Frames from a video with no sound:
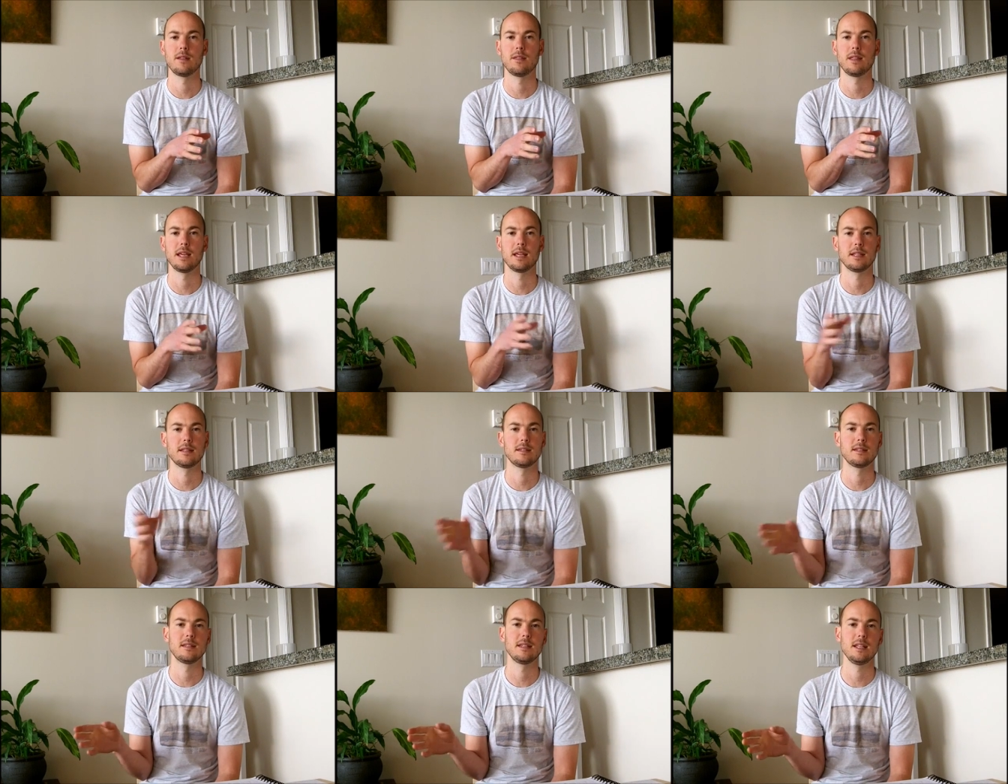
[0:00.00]
they
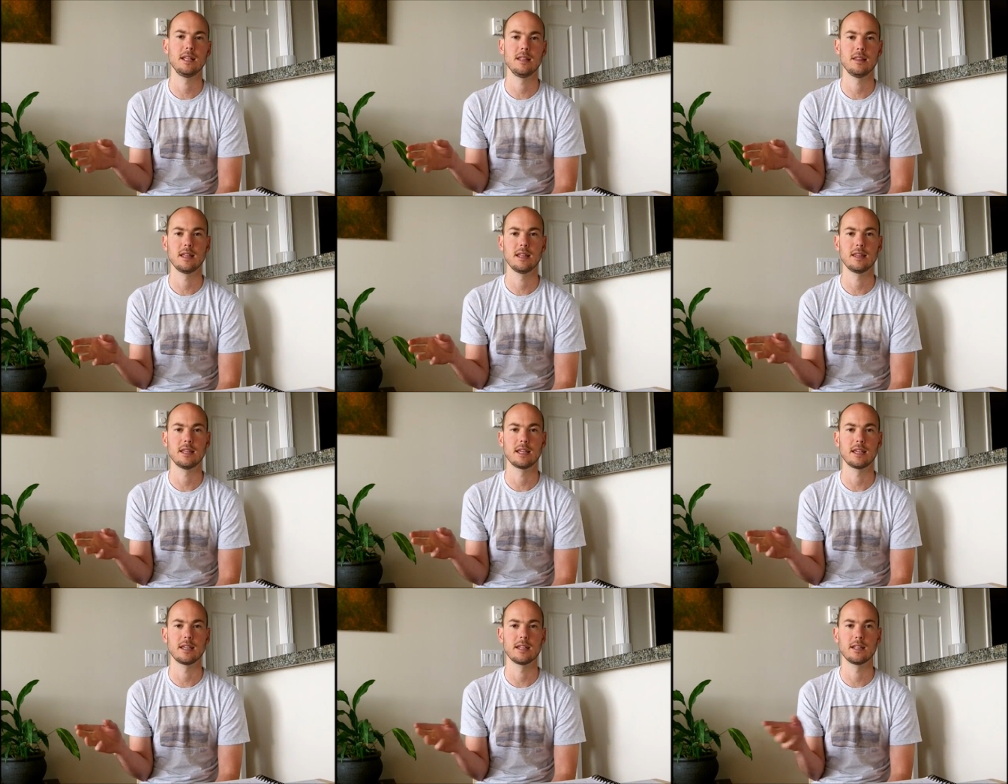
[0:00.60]
could see
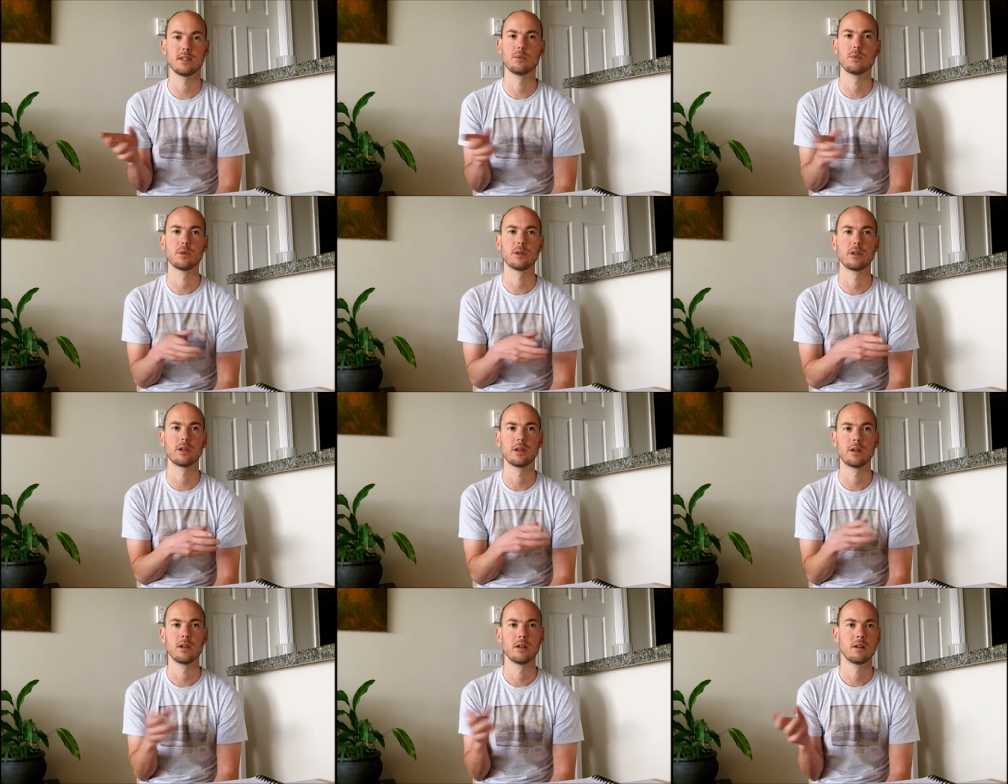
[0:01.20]
that the kids
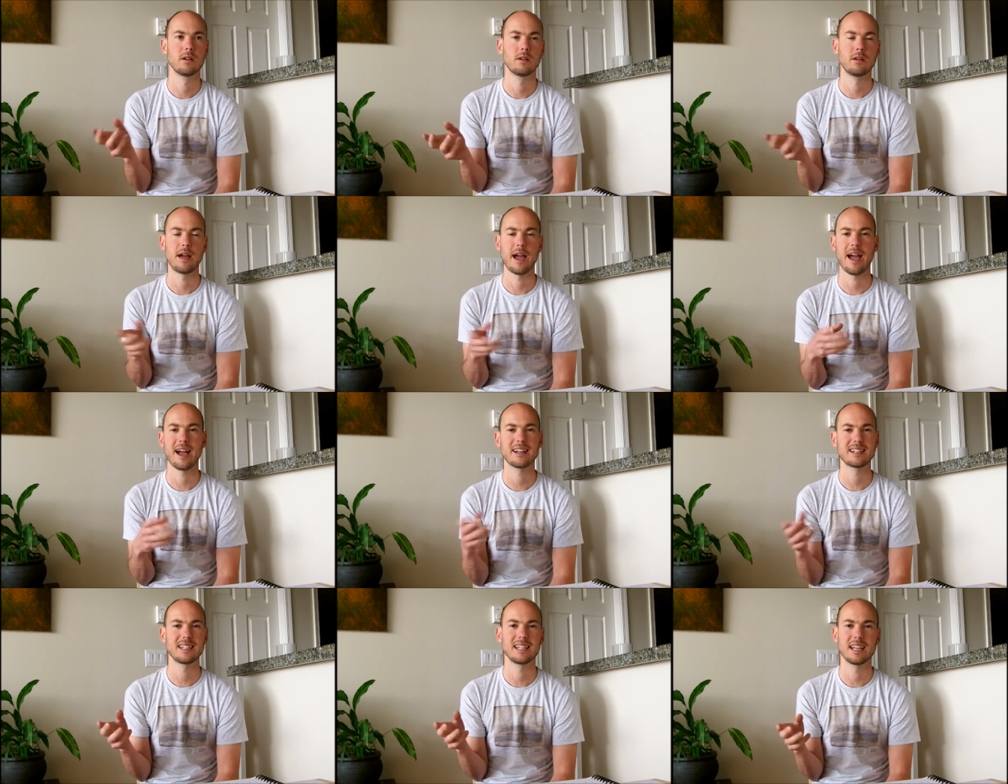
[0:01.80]
were
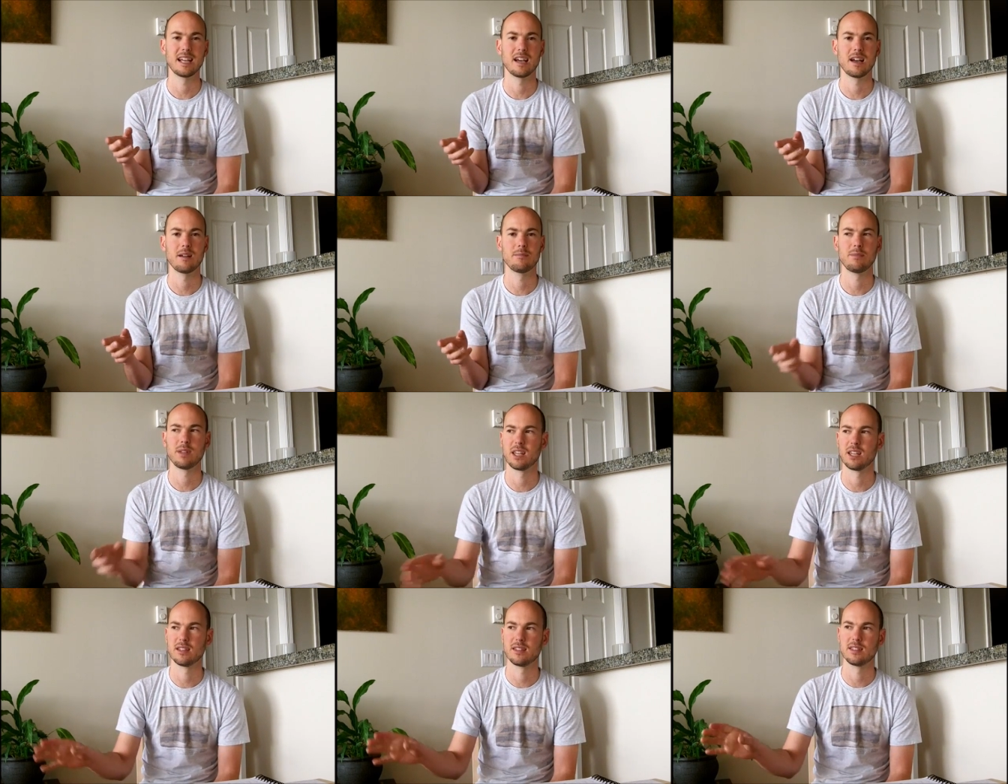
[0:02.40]
acting out,
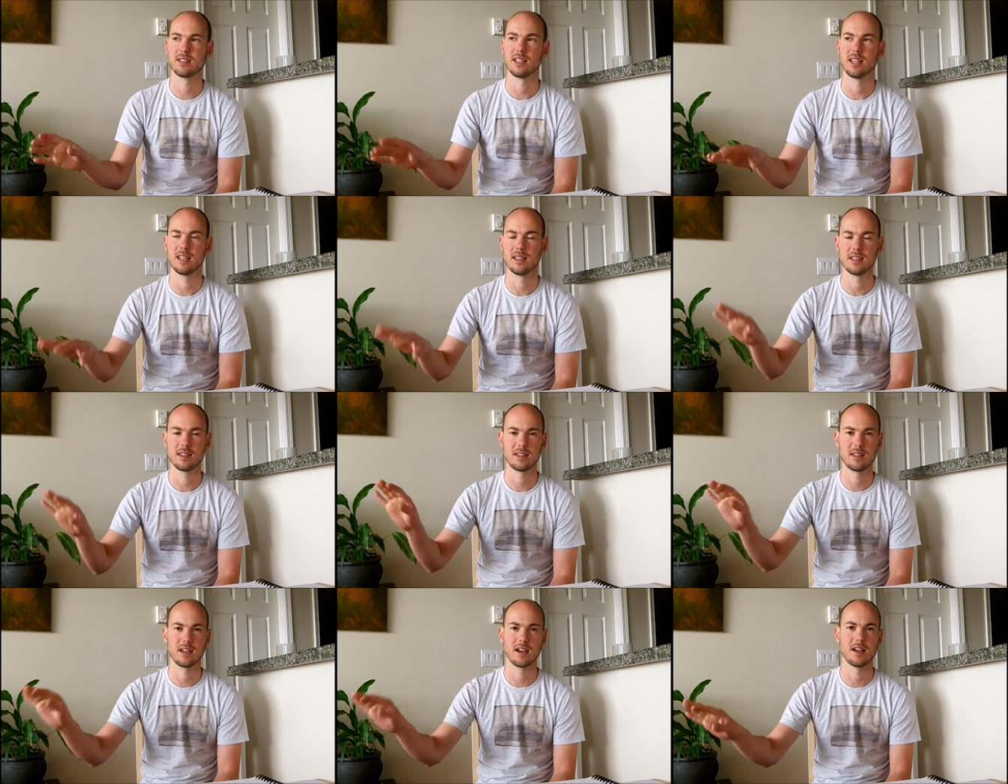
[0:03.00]
they could see
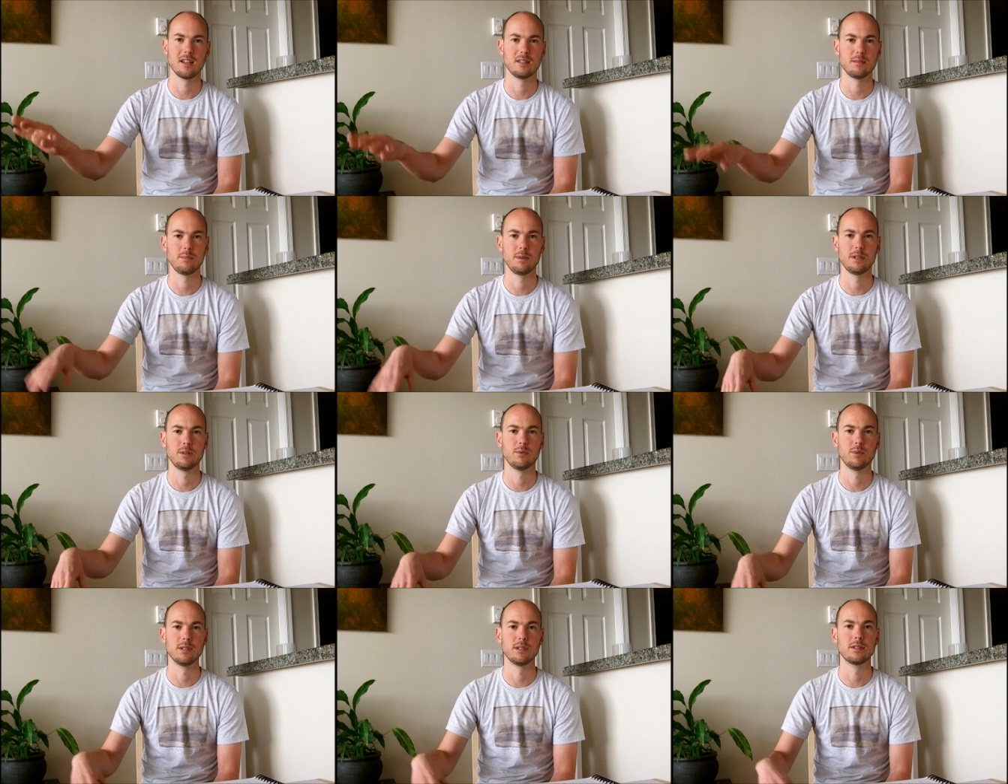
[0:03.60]
that the
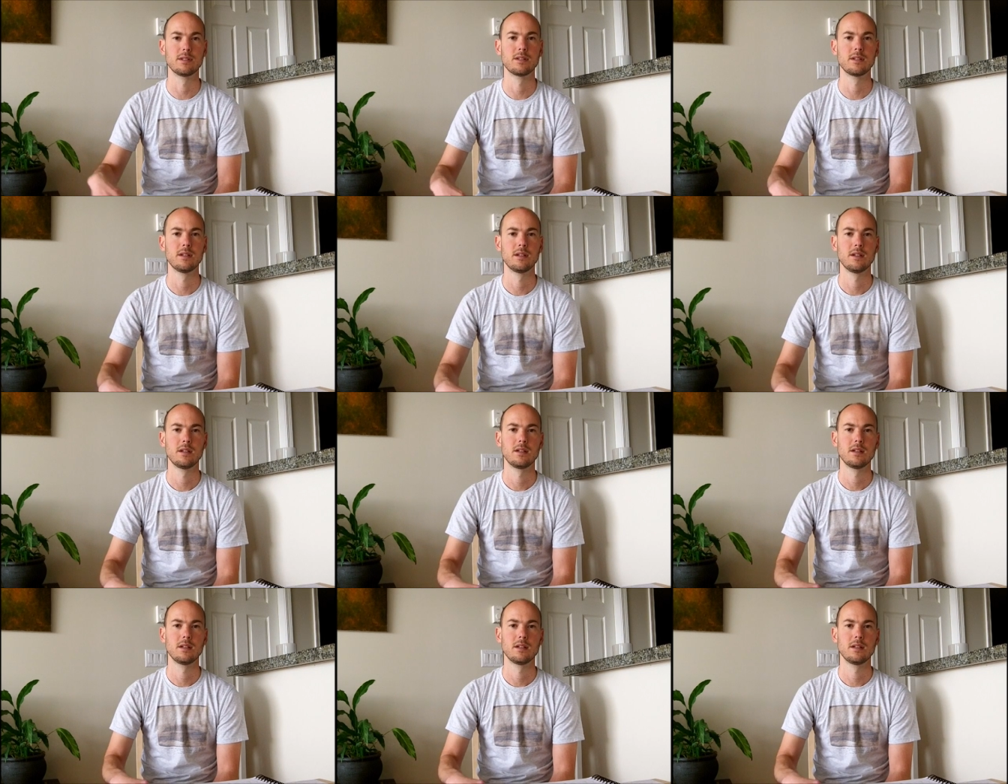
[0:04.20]
husband was,